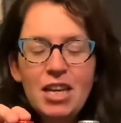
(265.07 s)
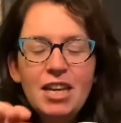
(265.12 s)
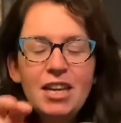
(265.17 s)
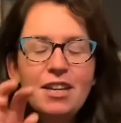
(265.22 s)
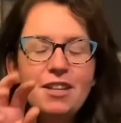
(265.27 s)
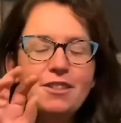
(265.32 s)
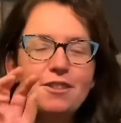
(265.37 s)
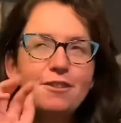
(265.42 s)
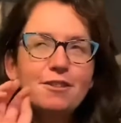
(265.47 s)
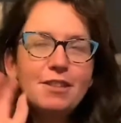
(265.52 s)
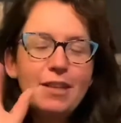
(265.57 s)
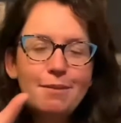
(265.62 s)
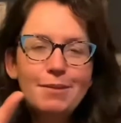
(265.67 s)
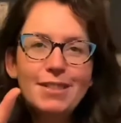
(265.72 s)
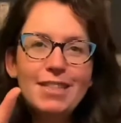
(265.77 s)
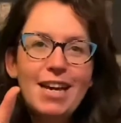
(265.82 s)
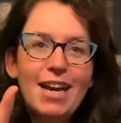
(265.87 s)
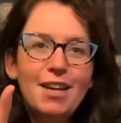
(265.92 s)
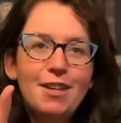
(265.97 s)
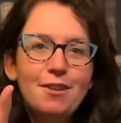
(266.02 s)
So
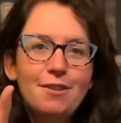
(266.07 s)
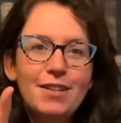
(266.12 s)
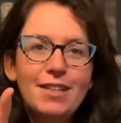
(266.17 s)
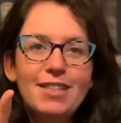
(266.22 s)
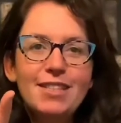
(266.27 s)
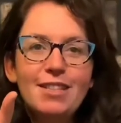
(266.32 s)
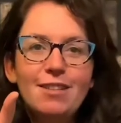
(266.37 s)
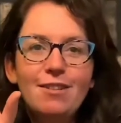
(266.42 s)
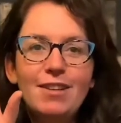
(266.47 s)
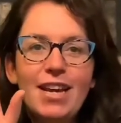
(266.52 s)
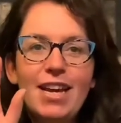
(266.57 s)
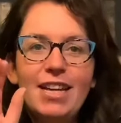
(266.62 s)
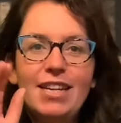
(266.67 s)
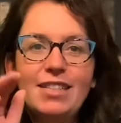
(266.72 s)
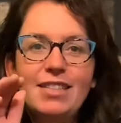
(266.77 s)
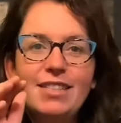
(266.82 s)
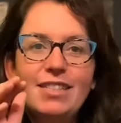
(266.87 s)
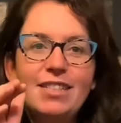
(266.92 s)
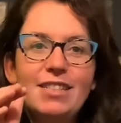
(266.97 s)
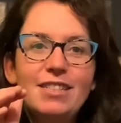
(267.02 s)
Somontano is
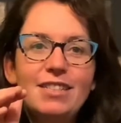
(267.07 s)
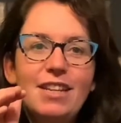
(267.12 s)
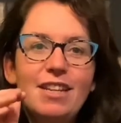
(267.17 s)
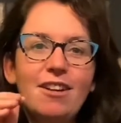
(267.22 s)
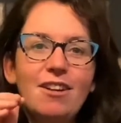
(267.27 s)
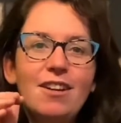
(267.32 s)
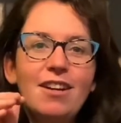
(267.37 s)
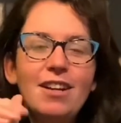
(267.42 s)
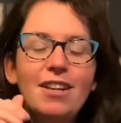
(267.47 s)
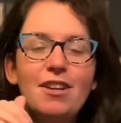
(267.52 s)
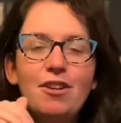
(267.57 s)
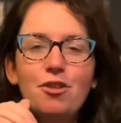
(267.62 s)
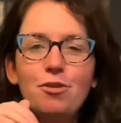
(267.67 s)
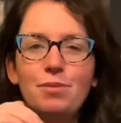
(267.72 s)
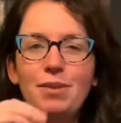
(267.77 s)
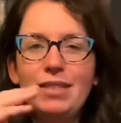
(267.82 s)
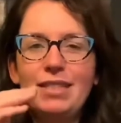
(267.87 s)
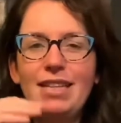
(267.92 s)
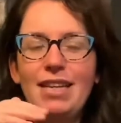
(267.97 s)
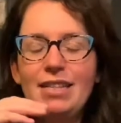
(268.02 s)
located, you're kind of going up to
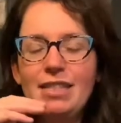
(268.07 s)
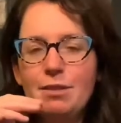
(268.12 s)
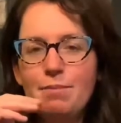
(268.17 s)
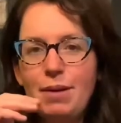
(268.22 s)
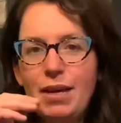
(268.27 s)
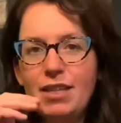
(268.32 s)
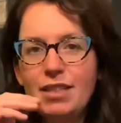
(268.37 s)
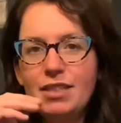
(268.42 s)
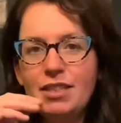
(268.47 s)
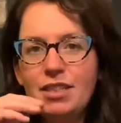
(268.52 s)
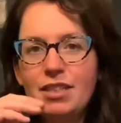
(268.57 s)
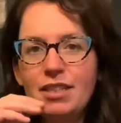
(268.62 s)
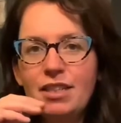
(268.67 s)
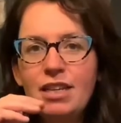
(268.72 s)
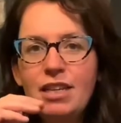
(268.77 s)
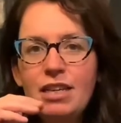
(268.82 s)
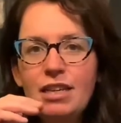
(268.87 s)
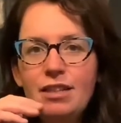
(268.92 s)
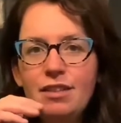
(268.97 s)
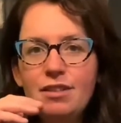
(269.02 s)
San Sebastian,
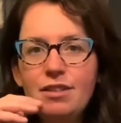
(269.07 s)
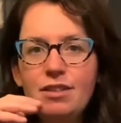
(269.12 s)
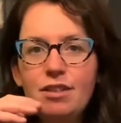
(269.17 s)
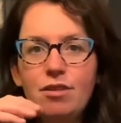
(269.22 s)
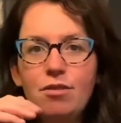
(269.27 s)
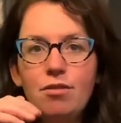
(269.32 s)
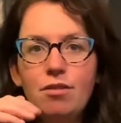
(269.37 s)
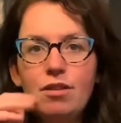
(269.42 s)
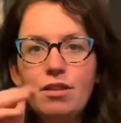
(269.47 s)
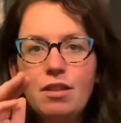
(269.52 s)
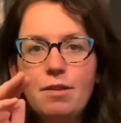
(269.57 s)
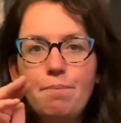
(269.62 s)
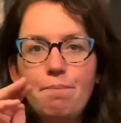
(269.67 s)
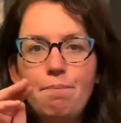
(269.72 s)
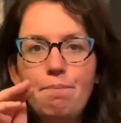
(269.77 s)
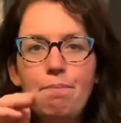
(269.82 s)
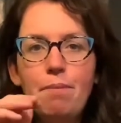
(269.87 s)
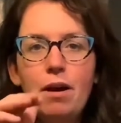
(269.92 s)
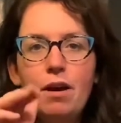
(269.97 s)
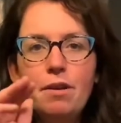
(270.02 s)
so the
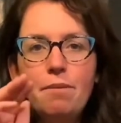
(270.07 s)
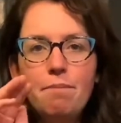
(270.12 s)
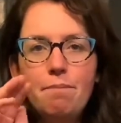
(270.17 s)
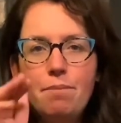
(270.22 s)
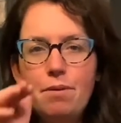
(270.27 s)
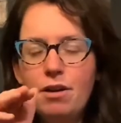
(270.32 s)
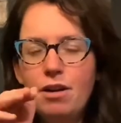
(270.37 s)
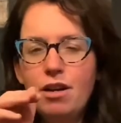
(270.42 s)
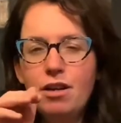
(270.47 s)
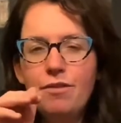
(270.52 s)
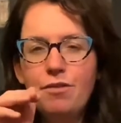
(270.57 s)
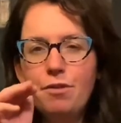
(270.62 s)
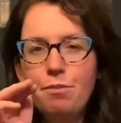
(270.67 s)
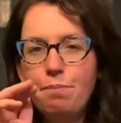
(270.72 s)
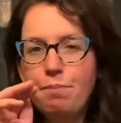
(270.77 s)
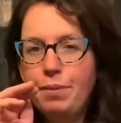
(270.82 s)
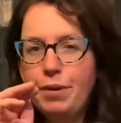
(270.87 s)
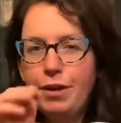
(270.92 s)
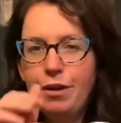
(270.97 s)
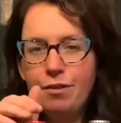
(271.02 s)
bottom part of the
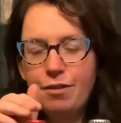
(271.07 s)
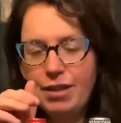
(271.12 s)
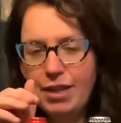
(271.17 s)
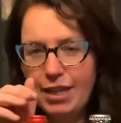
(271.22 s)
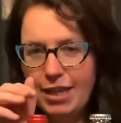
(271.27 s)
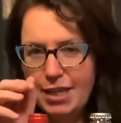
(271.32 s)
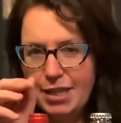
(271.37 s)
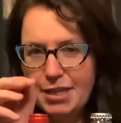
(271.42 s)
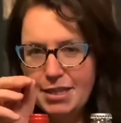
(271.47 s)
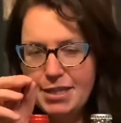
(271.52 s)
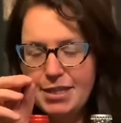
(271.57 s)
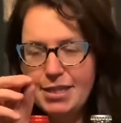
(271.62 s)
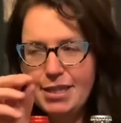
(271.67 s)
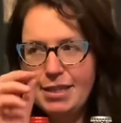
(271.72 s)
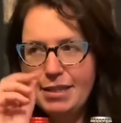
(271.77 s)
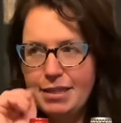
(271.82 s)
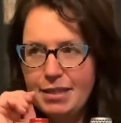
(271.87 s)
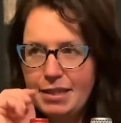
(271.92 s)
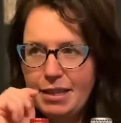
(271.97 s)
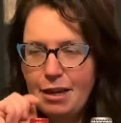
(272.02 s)
Pyrenees.
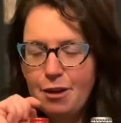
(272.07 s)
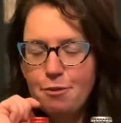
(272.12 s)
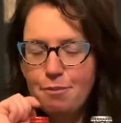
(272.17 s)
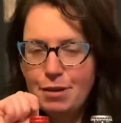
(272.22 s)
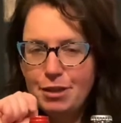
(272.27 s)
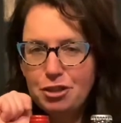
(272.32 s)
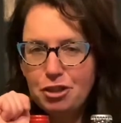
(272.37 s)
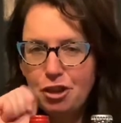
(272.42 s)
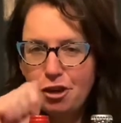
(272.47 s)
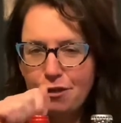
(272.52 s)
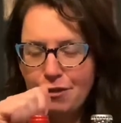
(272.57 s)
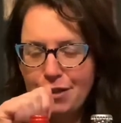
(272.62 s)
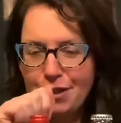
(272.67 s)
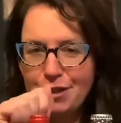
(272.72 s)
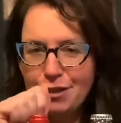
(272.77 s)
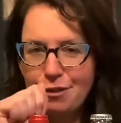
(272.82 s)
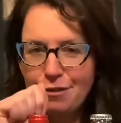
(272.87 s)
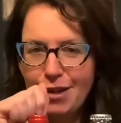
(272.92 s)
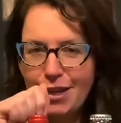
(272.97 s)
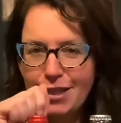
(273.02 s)
I hope my geography is
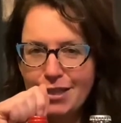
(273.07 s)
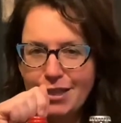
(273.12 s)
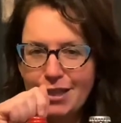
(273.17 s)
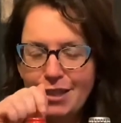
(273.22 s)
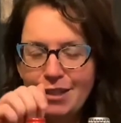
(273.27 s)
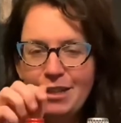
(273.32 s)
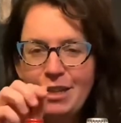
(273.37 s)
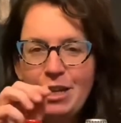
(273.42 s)
correct here.